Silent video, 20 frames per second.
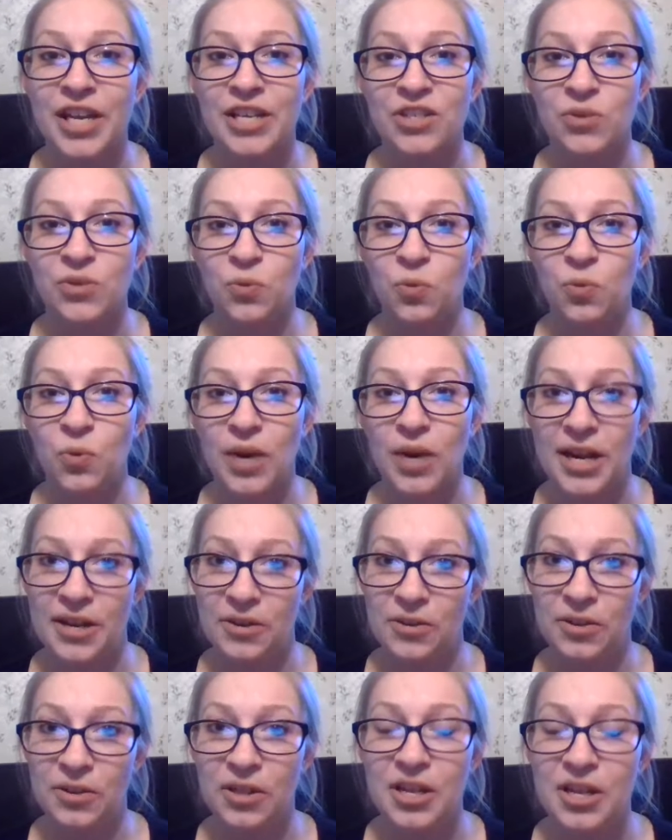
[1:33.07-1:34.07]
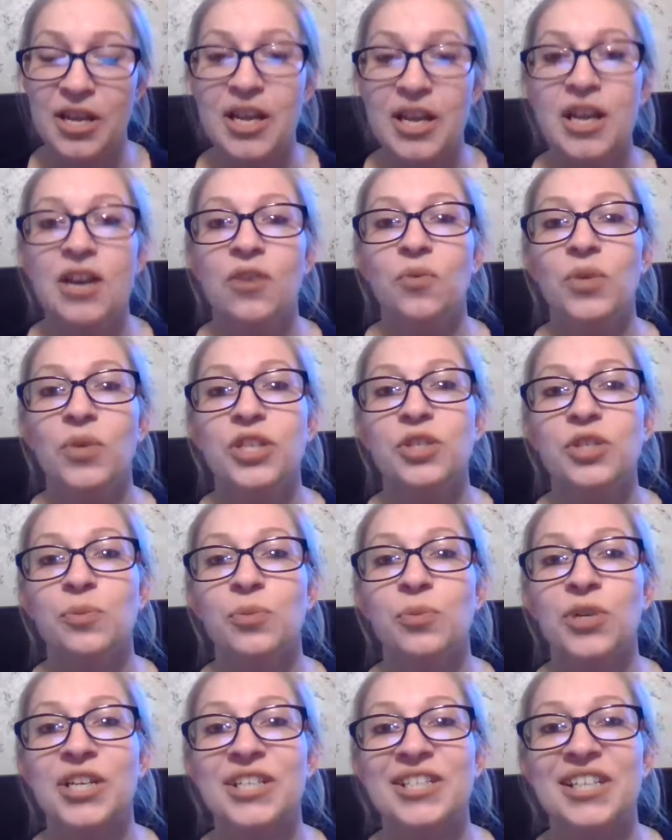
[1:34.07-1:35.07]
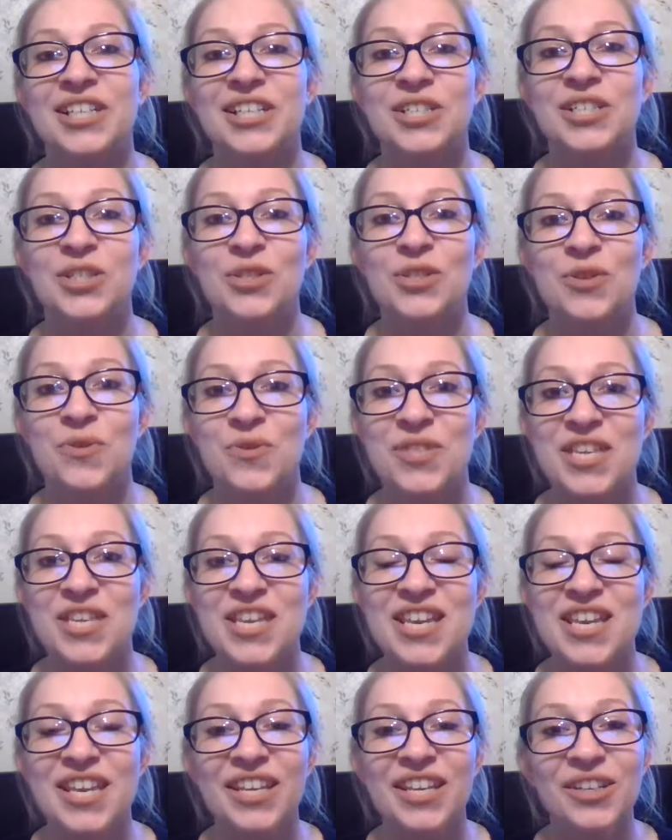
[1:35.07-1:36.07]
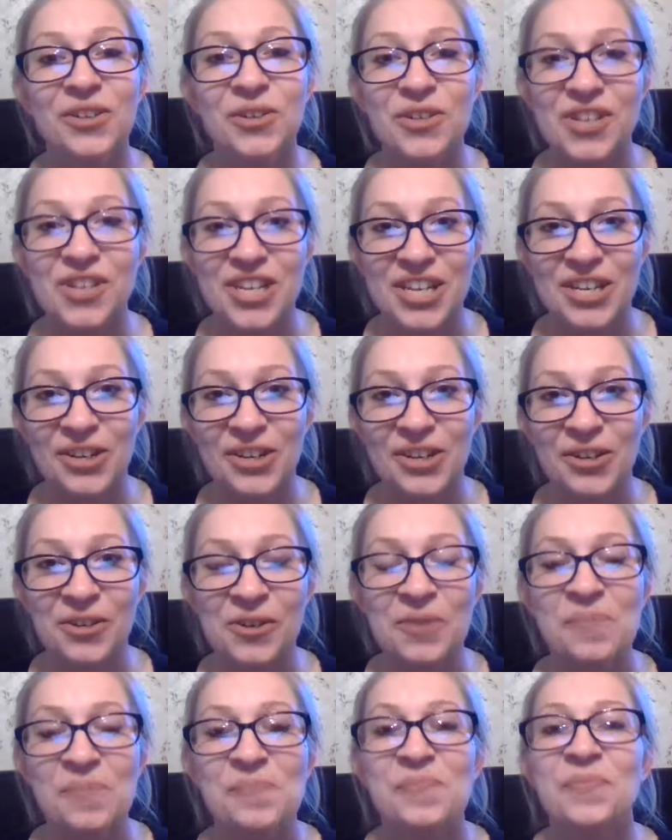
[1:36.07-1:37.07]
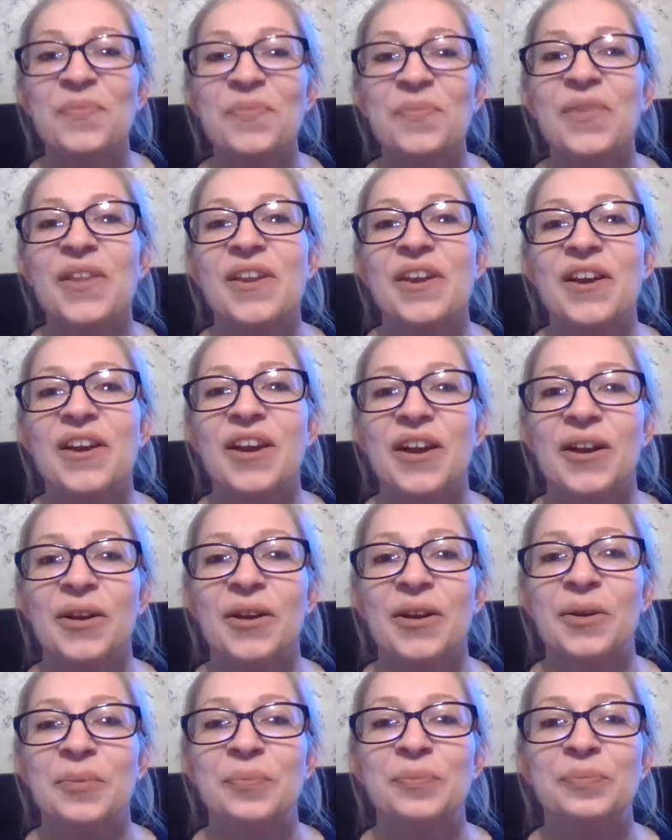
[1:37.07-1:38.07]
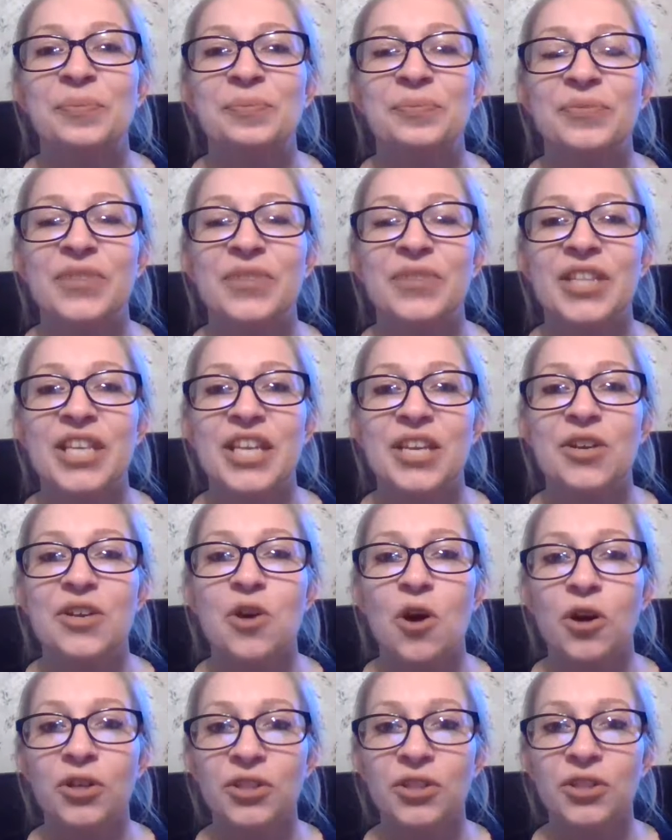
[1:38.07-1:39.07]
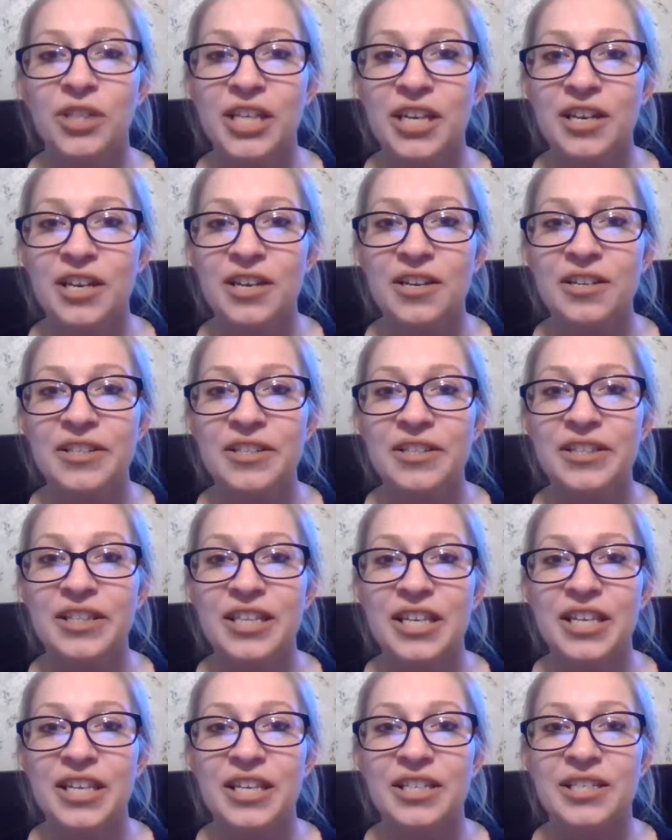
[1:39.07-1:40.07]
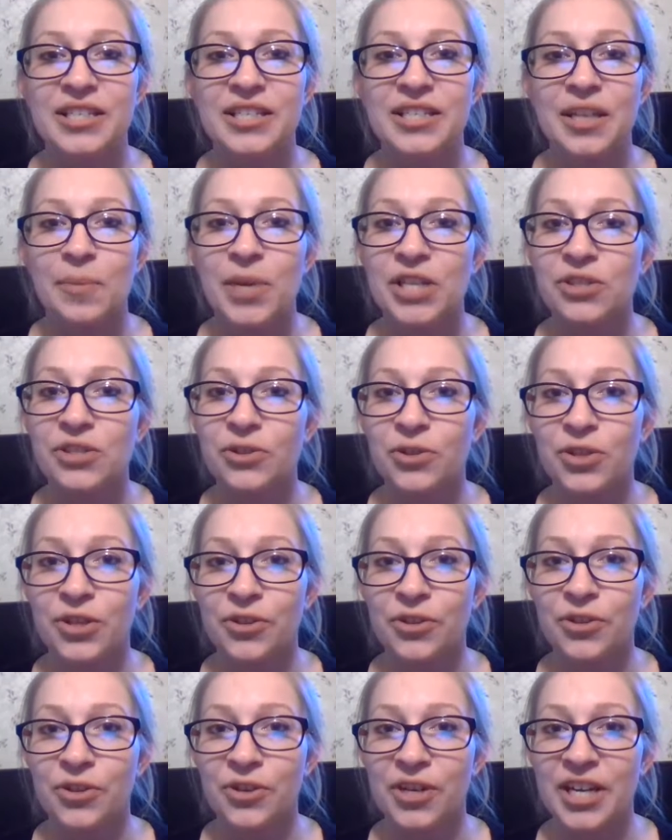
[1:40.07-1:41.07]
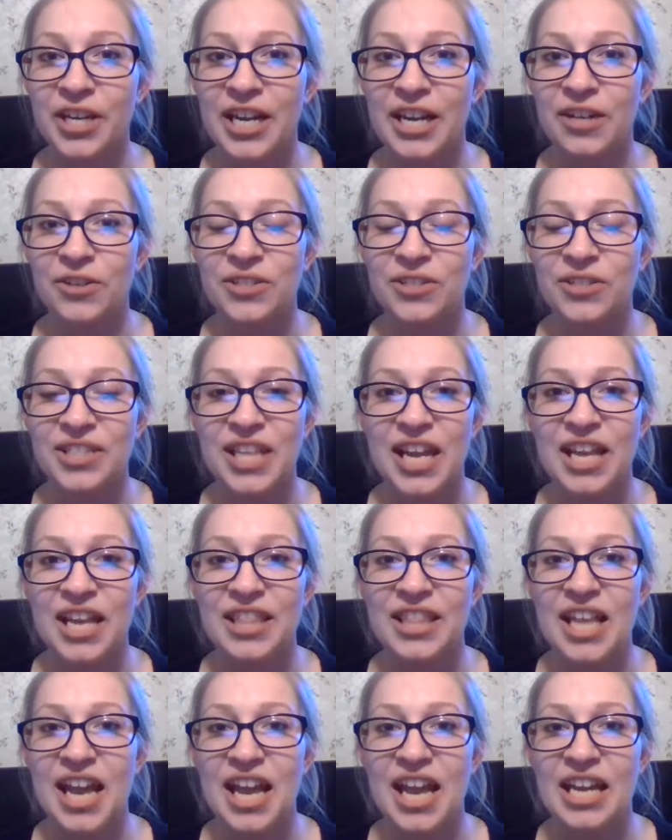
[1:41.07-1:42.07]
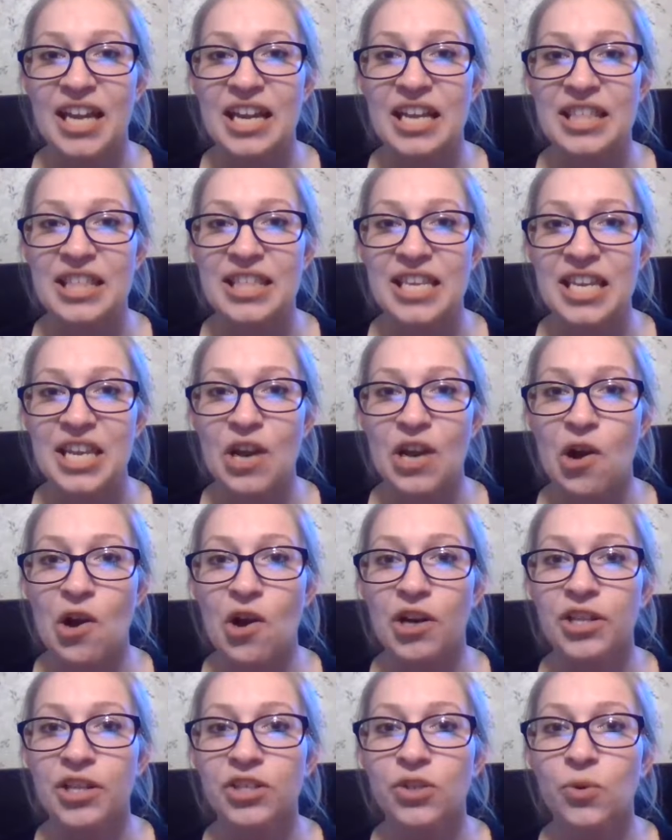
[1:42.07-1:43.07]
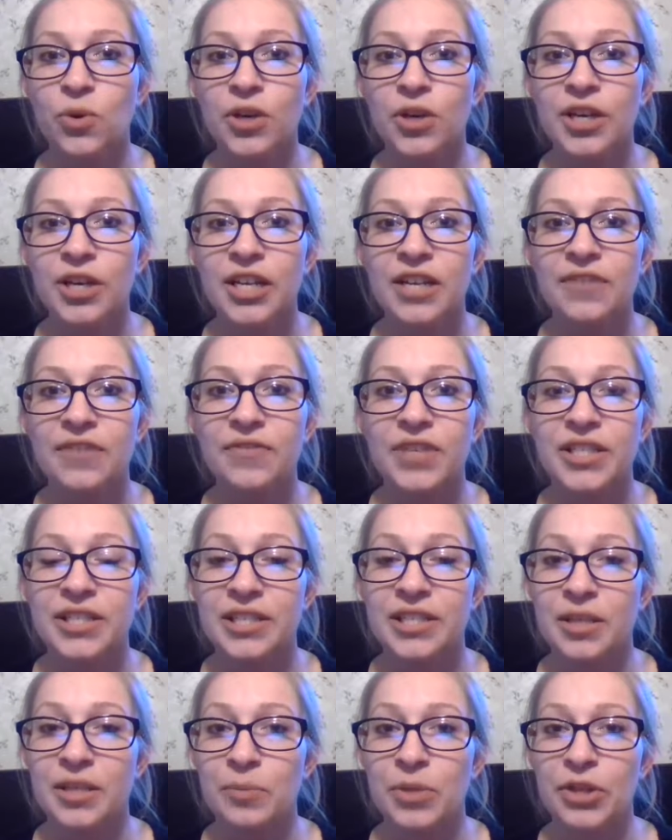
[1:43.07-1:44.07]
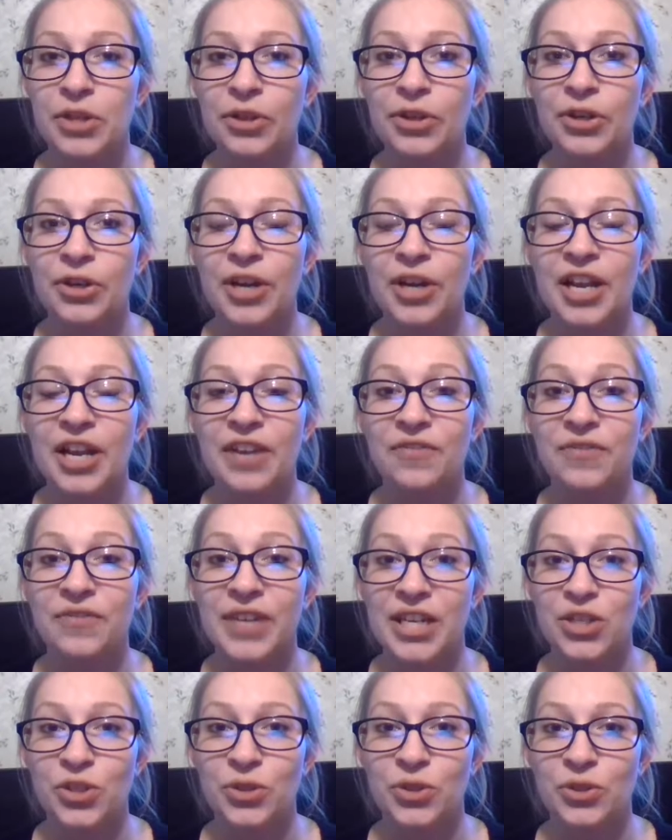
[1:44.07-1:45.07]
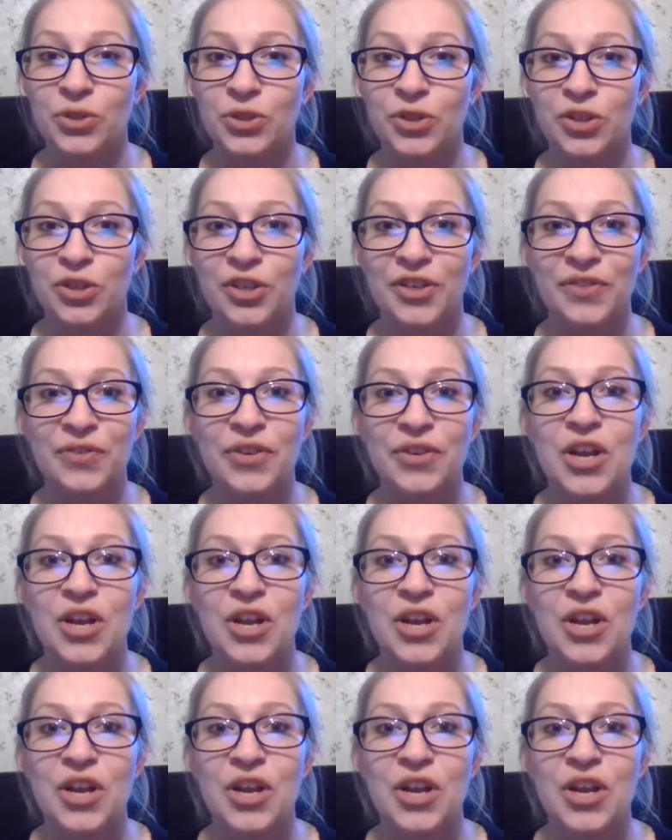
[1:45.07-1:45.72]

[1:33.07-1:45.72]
as well, which brings us to the inner ear, the cochlea, the semicircular canals, and then the auditory, vestibular, and facial nerve